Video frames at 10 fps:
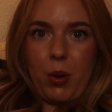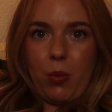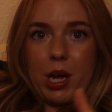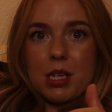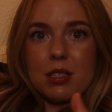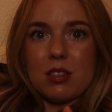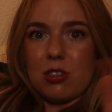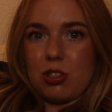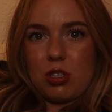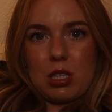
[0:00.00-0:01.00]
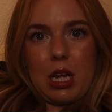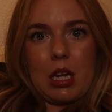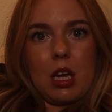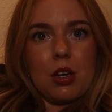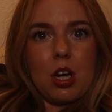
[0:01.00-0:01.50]
my waist to just
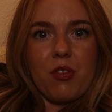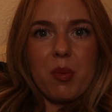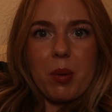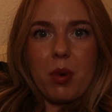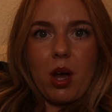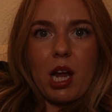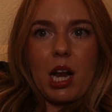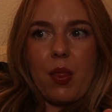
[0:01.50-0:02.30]
like cover my butt,